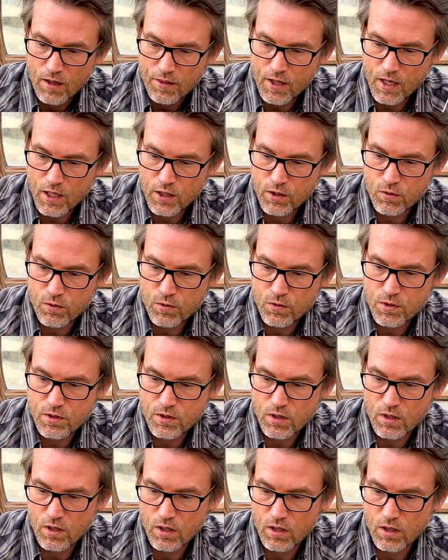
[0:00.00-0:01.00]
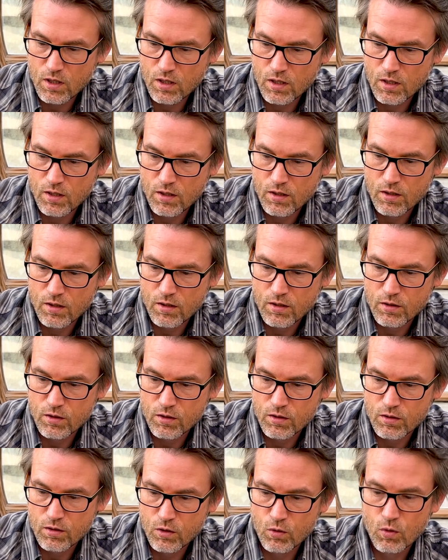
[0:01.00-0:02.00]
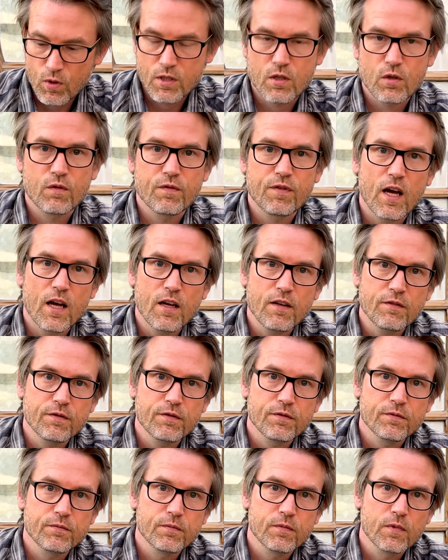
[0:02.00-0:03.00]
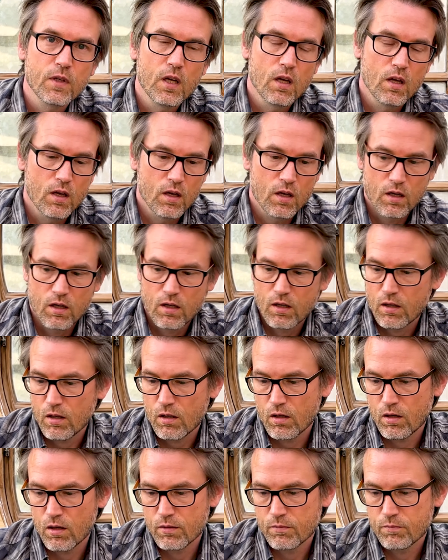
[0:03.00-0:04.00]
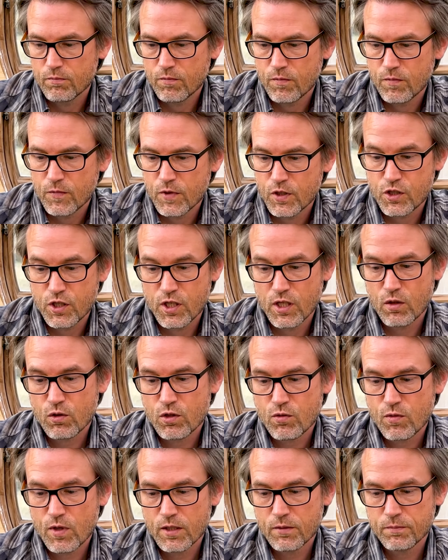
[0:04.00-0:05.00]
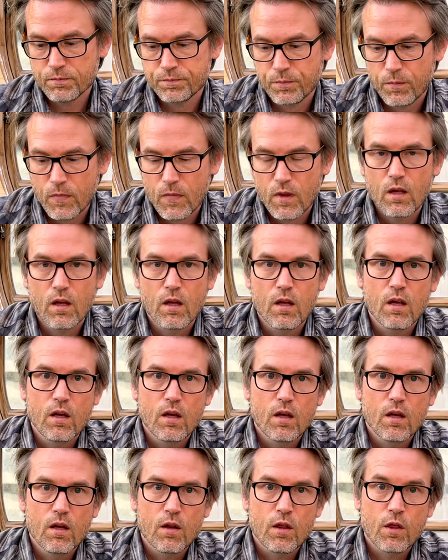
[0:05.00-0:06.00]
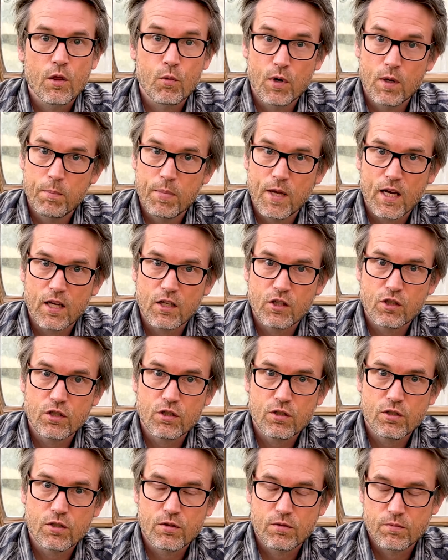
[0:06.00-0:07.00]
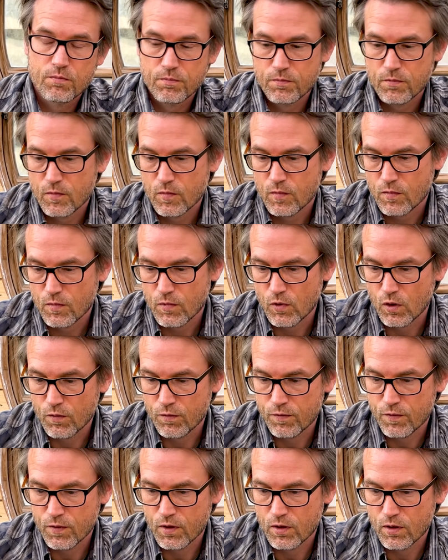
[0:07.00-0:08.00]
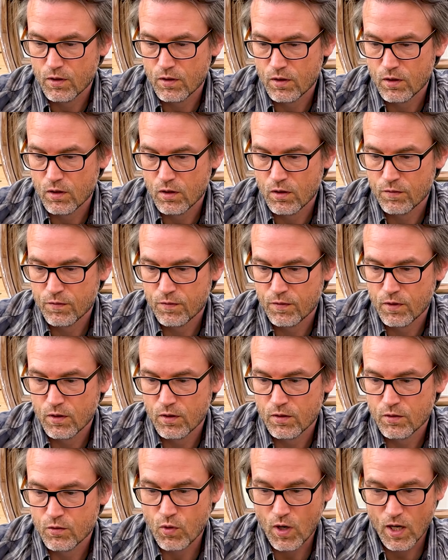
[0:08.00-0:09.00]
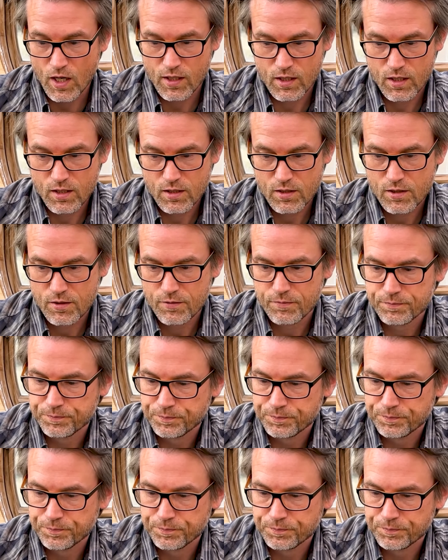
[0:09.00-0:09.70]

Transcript: Then I used US05, the Chico strain, 3 packages of dry yeast,